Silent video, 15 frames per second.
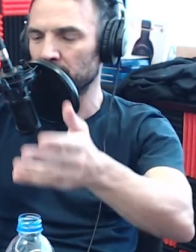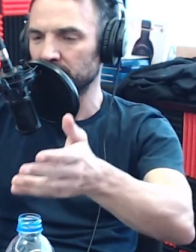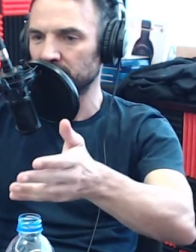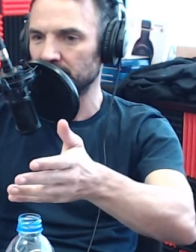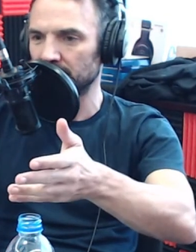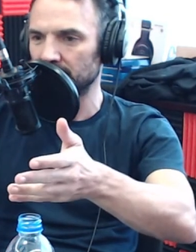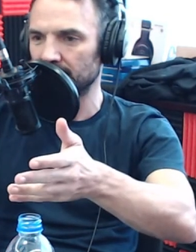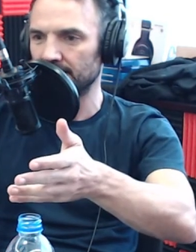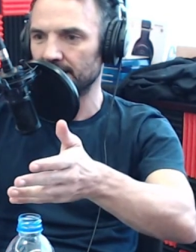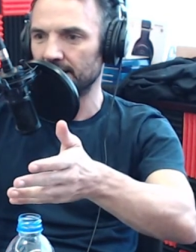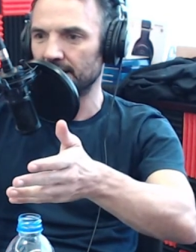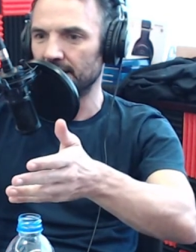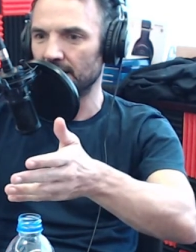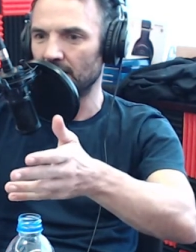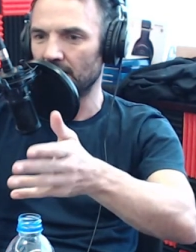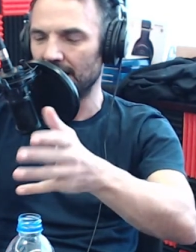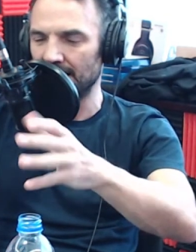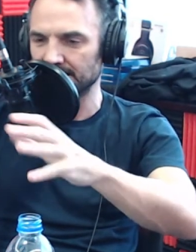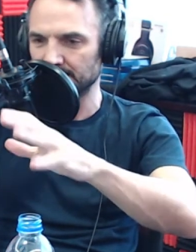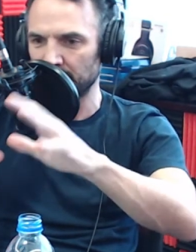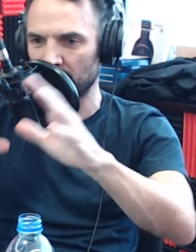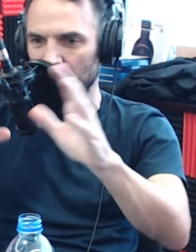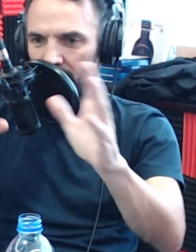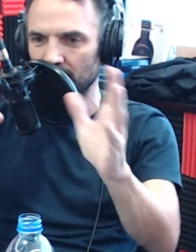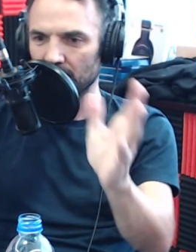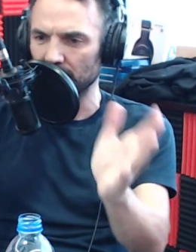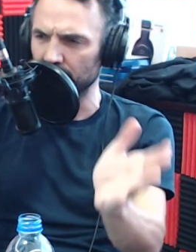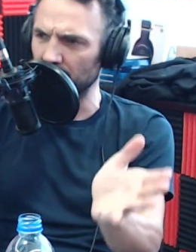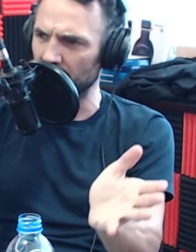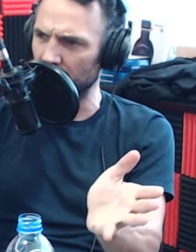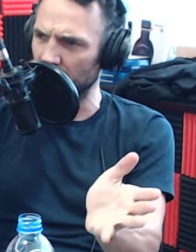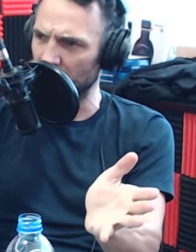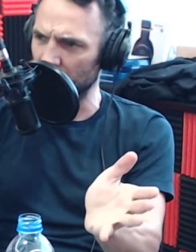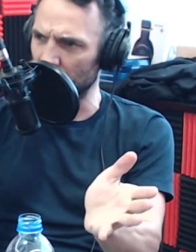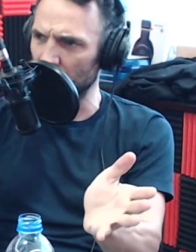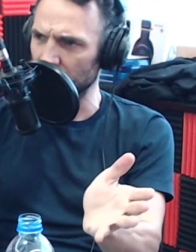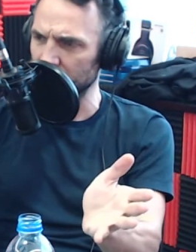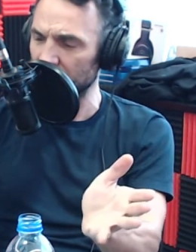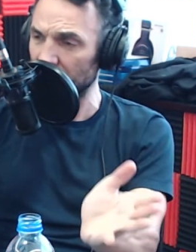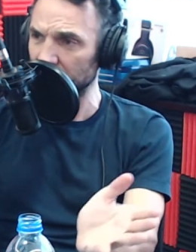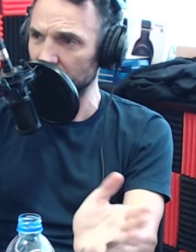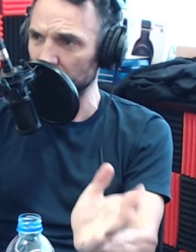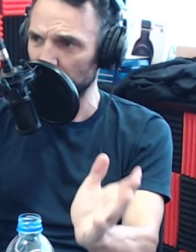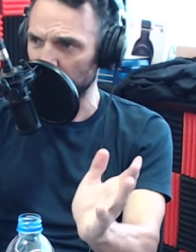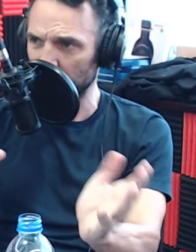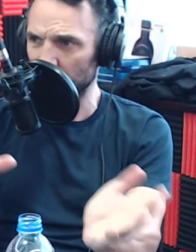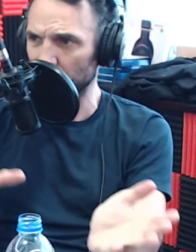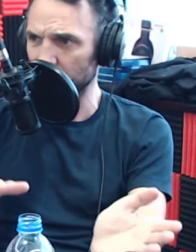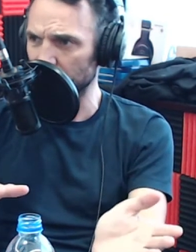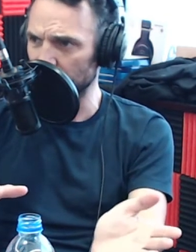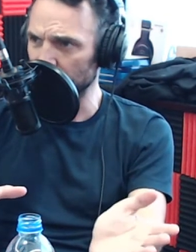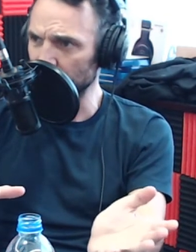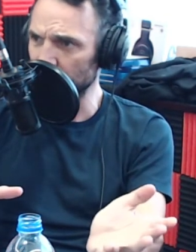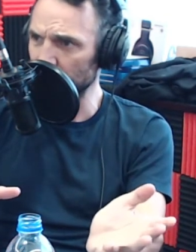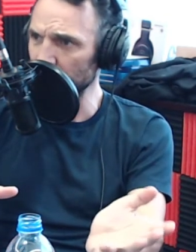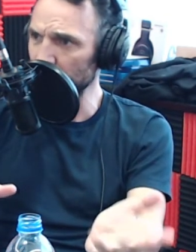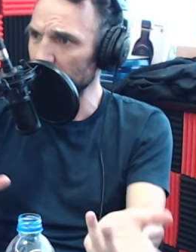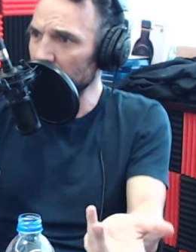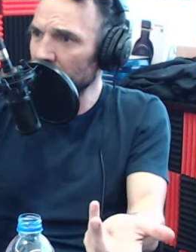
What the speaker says: publishing it as a part of a conversation and putting it onto YouTube,